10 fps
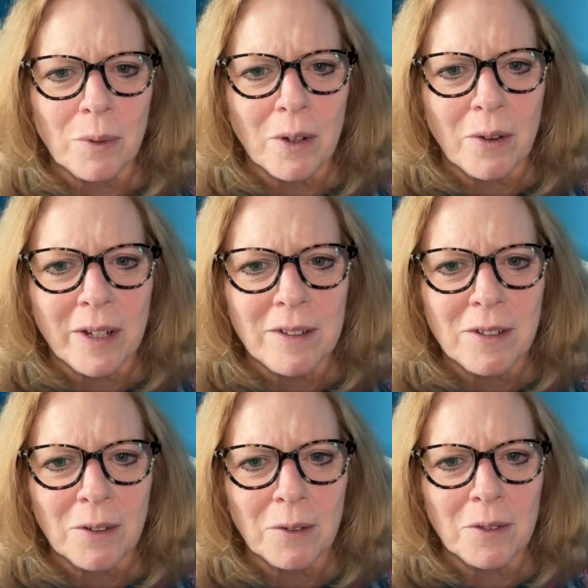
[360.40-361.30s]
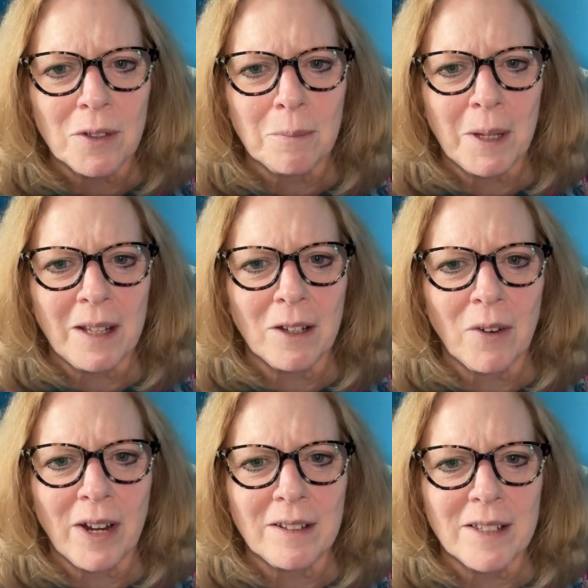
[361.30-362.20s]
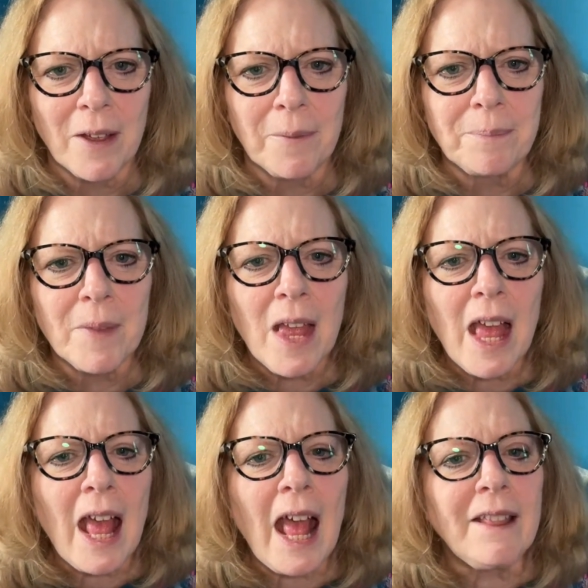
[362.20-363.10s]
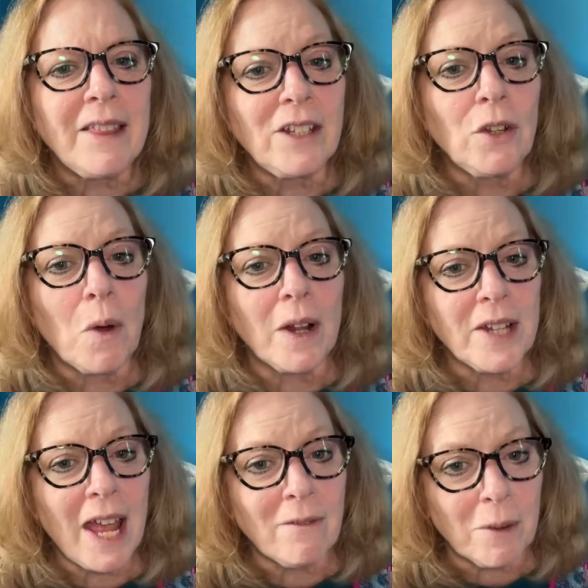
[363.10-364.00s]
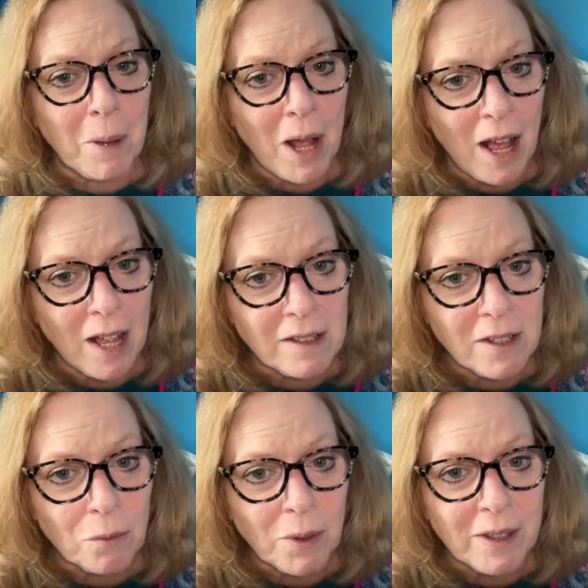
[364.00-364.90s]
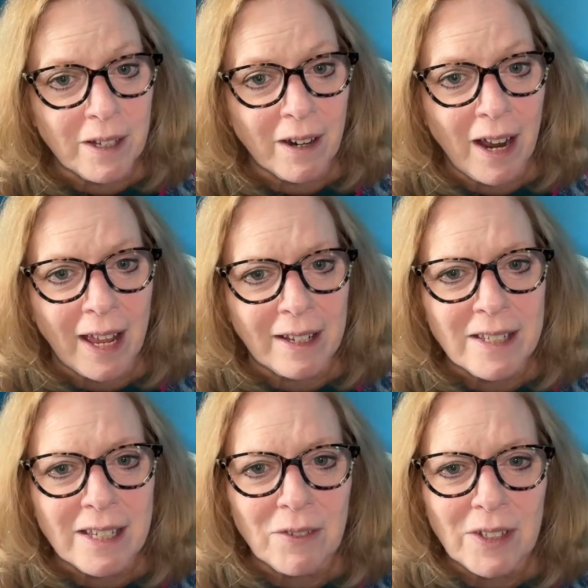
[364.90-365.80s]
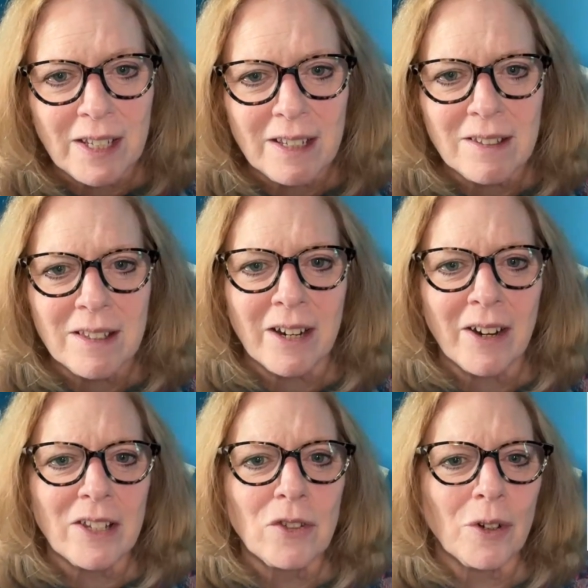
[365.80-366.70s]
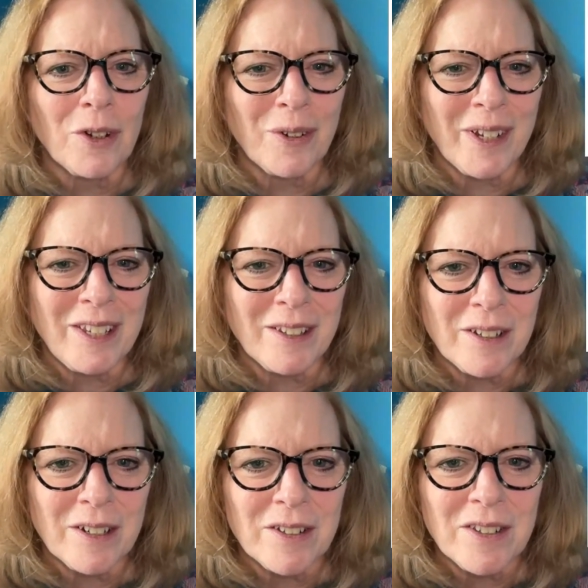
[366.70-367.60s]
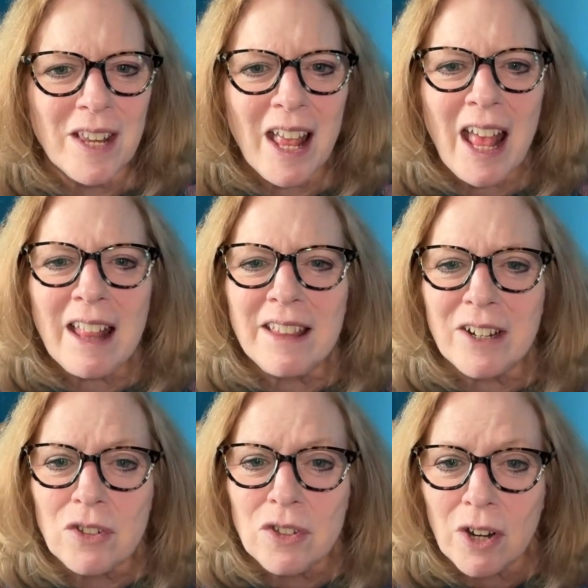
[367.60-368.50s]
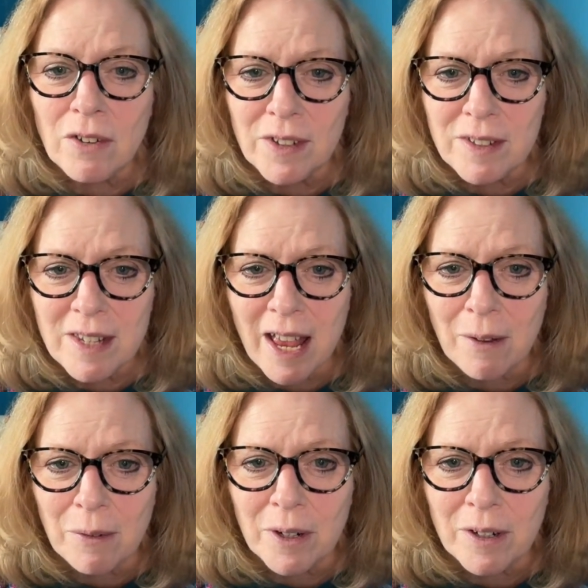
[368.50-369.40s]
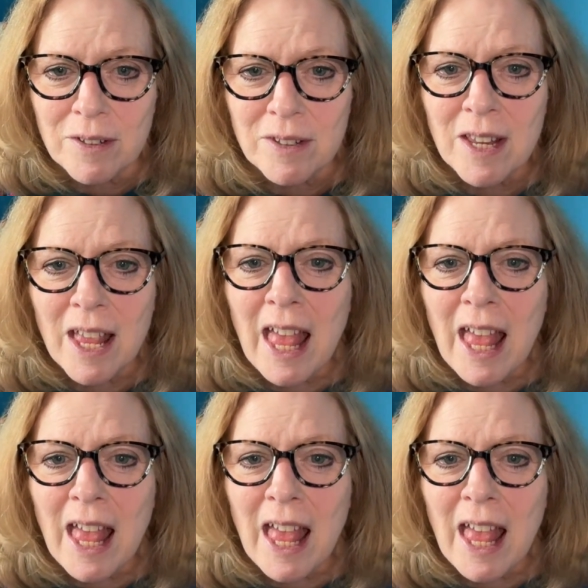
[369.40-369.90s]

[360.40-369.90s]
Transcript: were going to be, the grading scale. Then you want to have a box with their activities, their extracurriculars, their service hours,